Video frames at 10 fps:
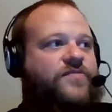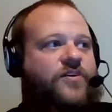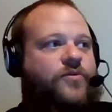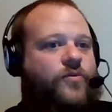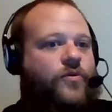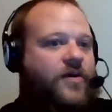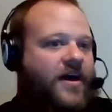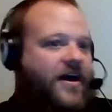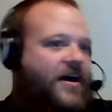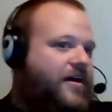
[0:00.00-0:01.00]
few
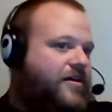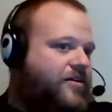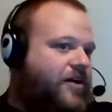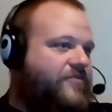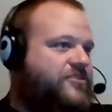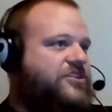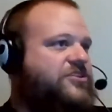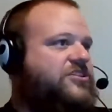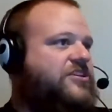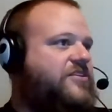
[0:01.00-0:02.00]

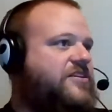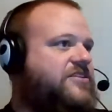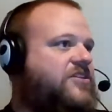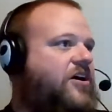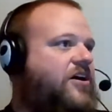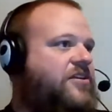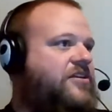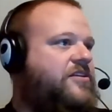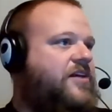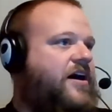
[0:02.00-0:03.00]
conversation series
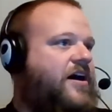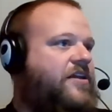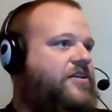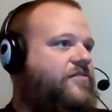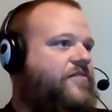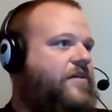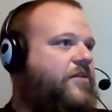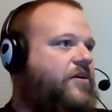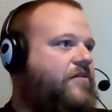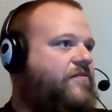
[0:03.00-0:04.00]
on
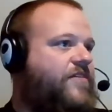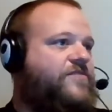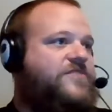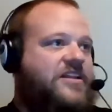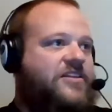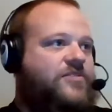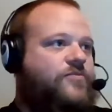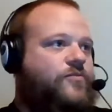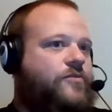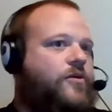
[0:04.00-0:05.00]
November 15th,
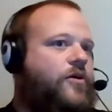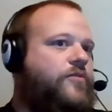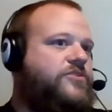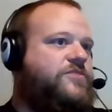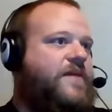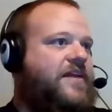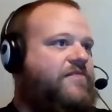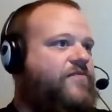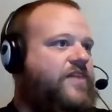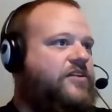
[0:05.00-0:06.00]
we'll host
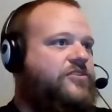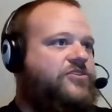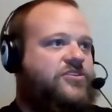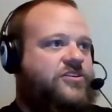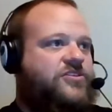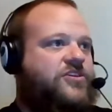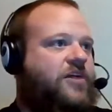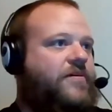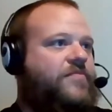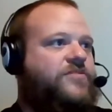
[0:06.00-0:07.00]
Becky Field. She's going to
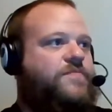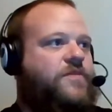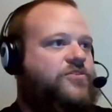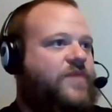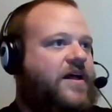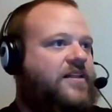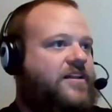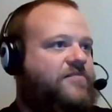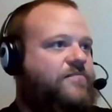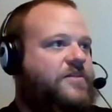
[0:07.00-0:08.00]
talk about the
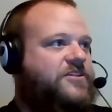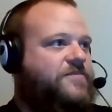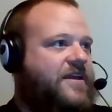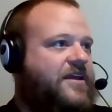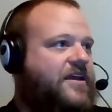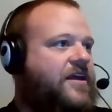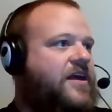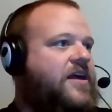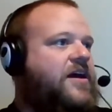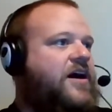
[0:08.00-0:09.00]
spirituality of peacemaking.
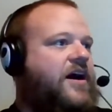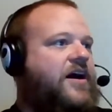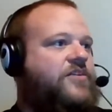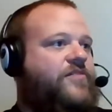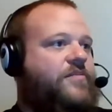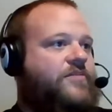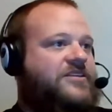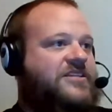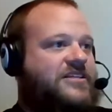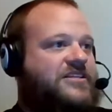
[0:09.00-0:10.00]
November
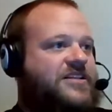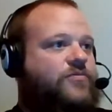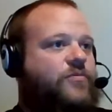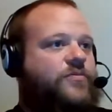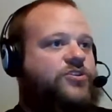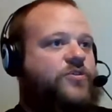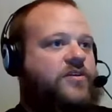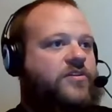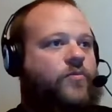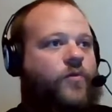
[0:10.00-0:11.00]
16th, we'll be
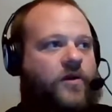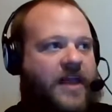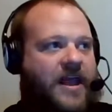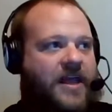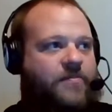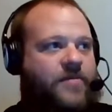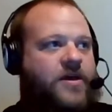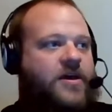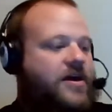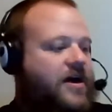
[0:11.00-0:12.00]
showing The War Game,
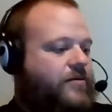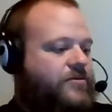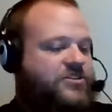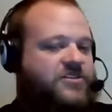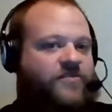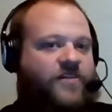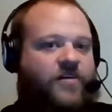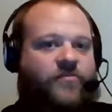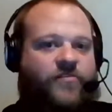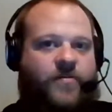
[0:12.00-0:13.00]
which is a
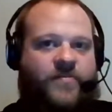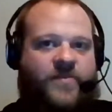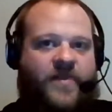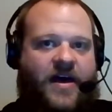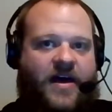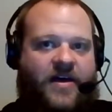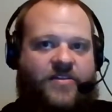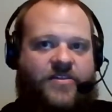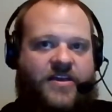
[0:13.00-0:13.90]
film from I